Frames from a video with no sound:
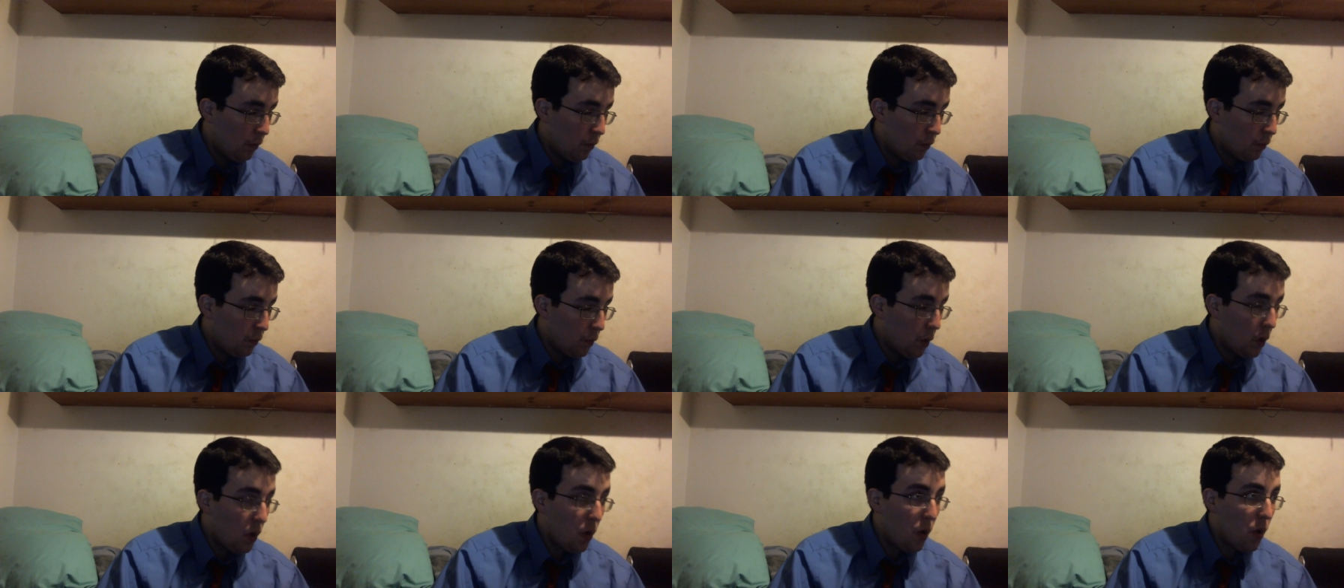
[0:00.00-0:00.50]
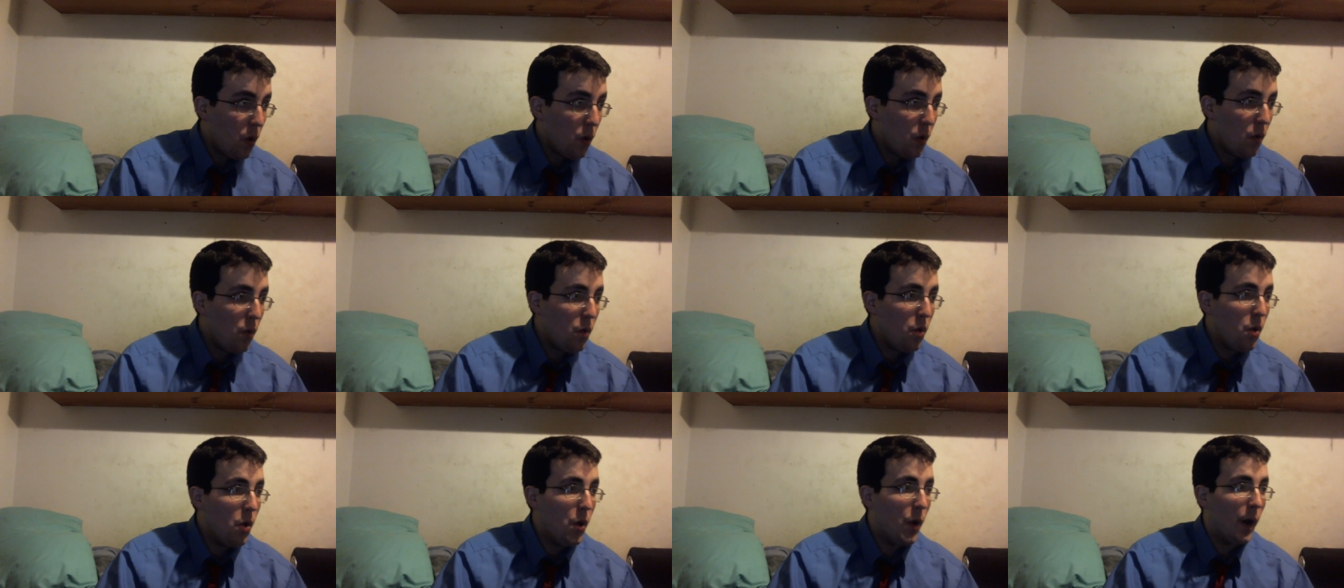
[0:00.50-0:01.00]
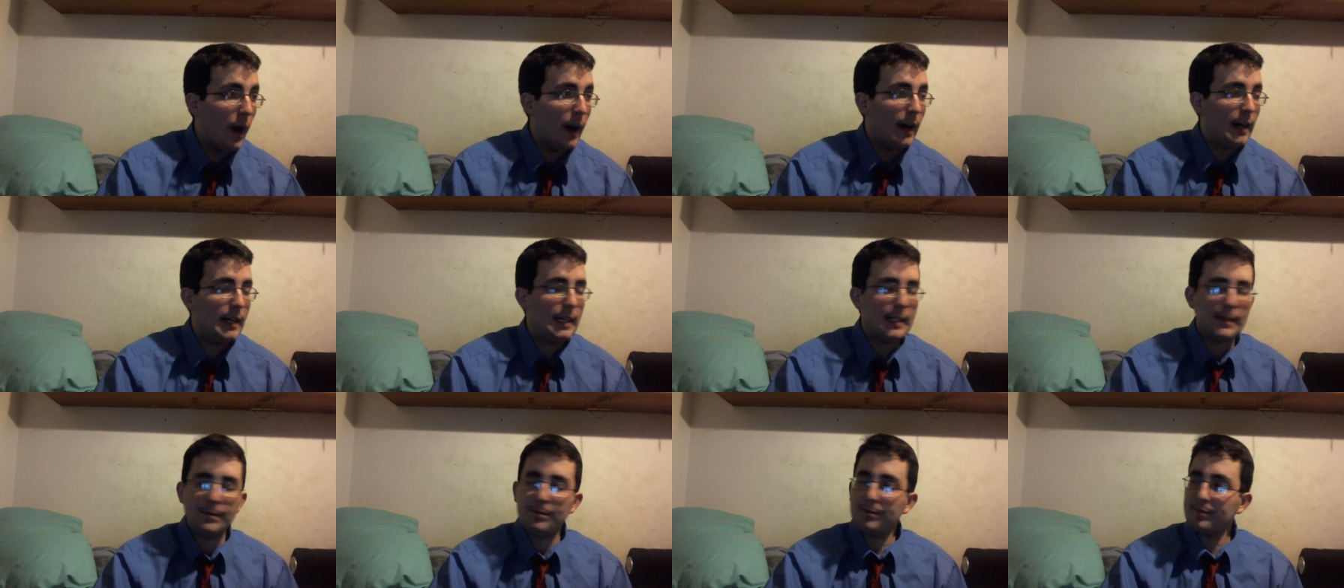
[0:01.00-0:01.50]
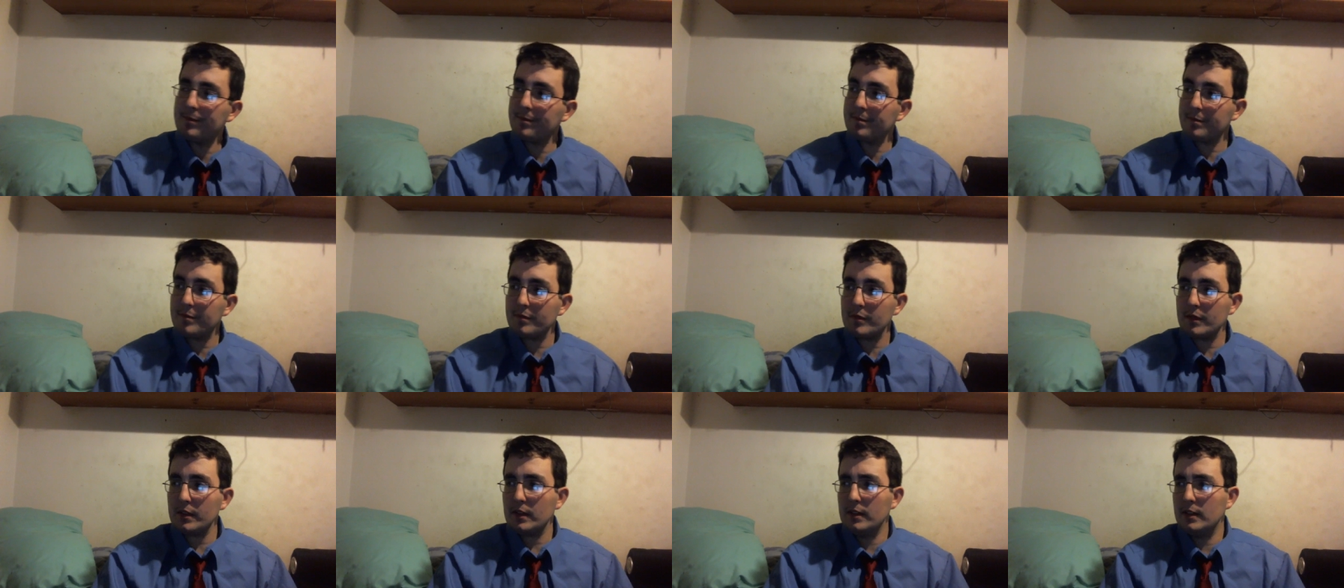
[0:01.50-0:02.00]
Woo!
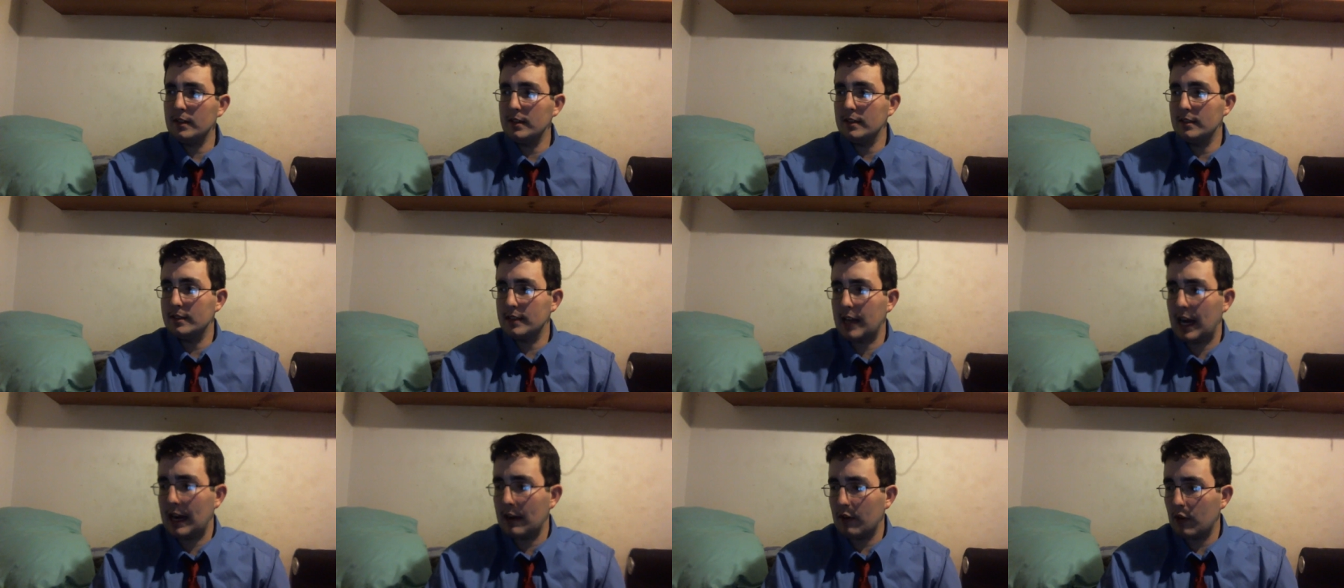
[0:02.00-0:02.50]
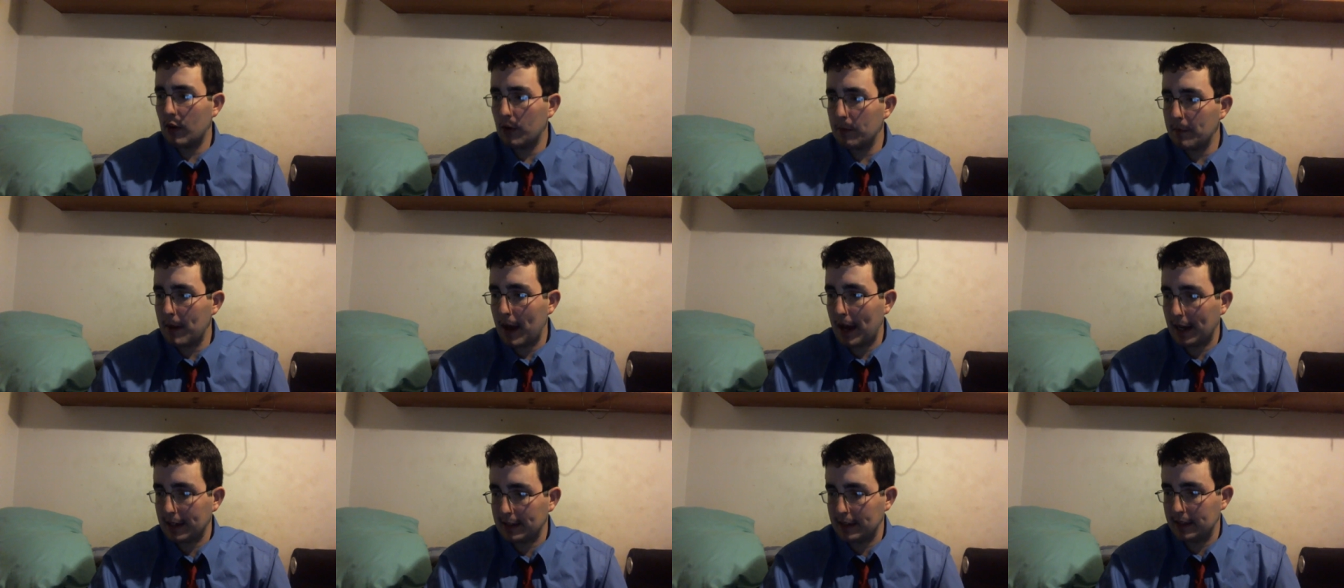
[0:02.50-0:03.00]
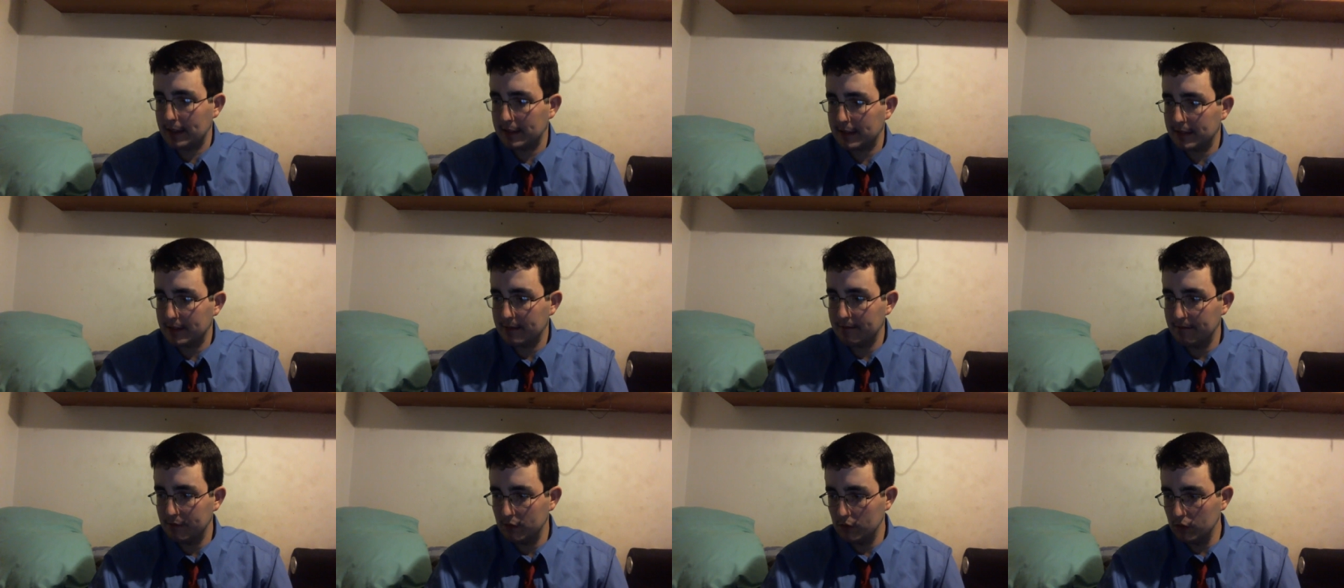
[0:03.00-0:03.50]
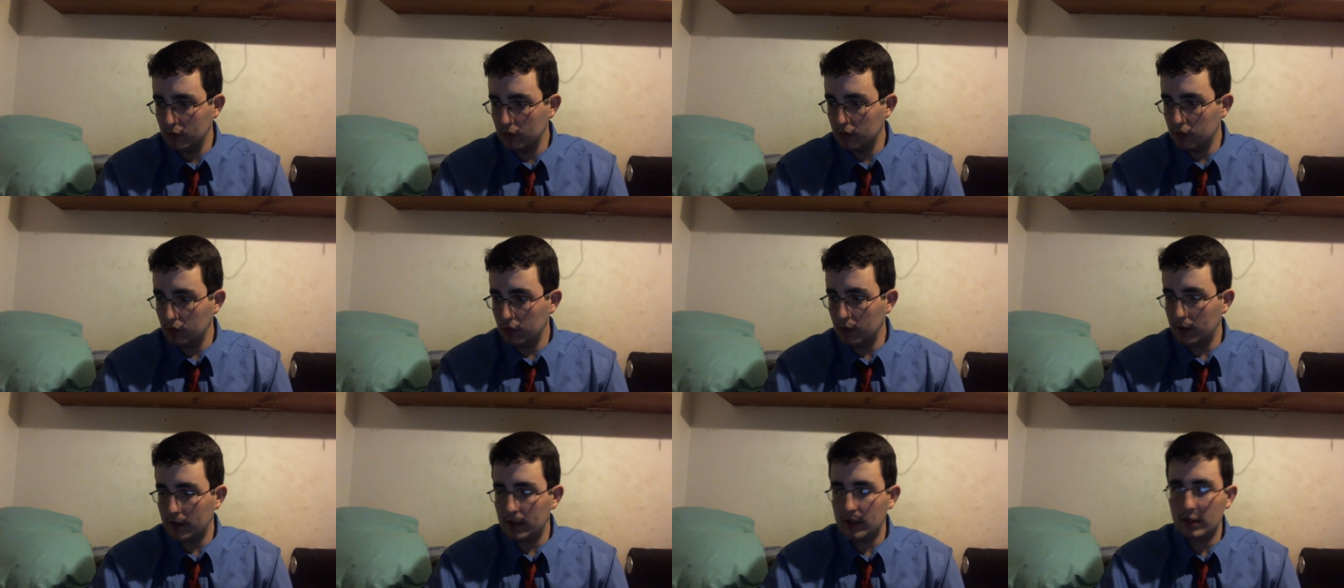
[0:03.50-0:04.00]
Tyrone Magnus.
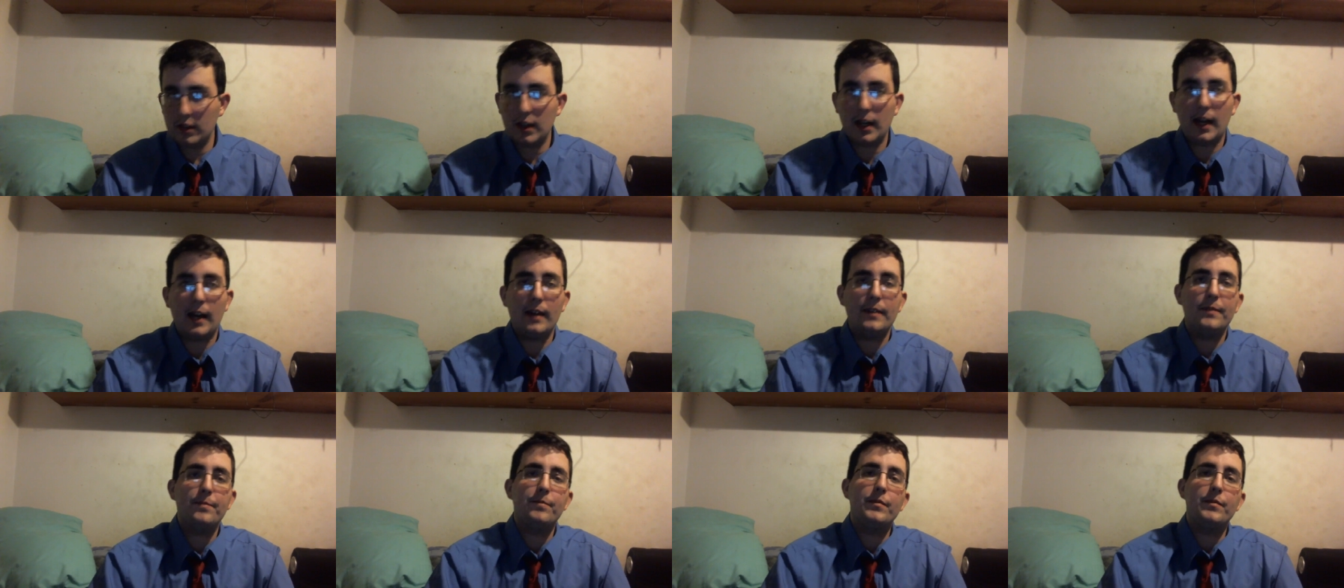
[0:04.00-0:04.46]
Ah.